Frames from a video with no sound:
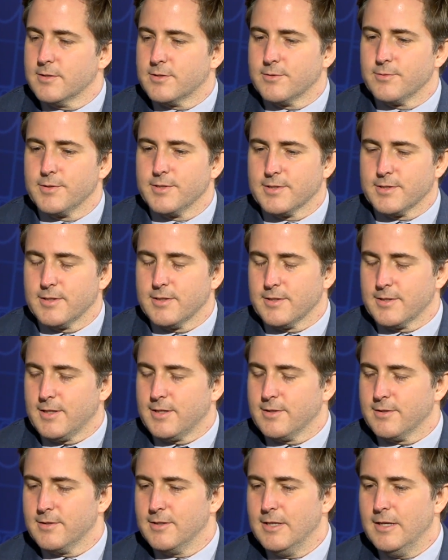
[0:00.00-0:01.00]
So he's
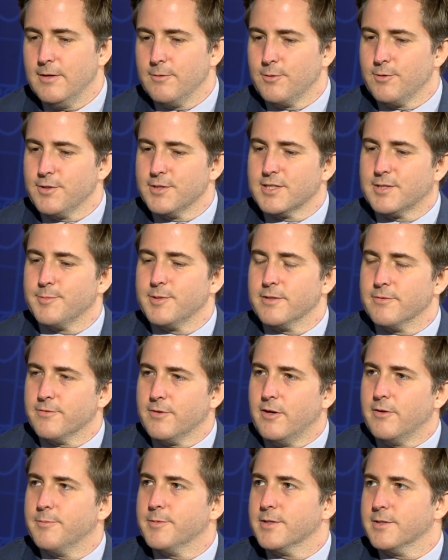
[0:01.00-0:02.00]
got a real intimate
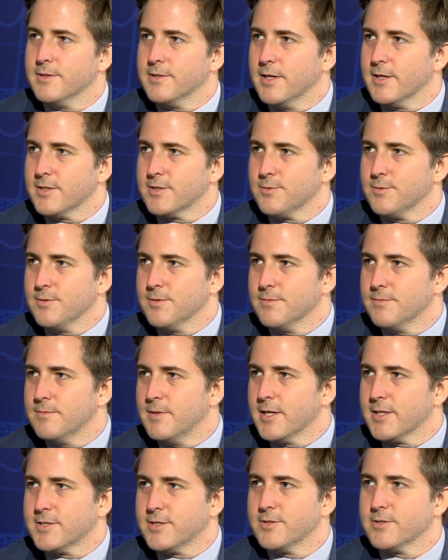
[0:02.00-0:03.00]
involvement in the actual
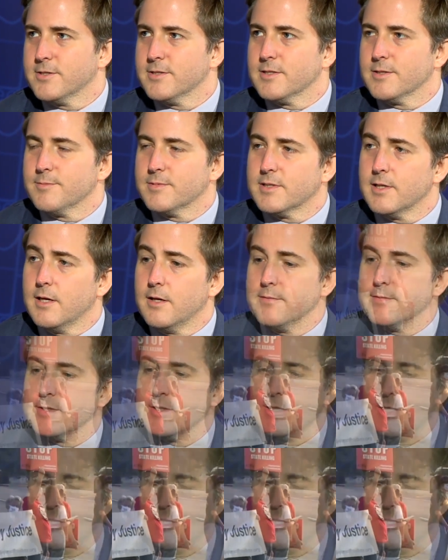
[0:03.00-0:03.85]
executions themselves.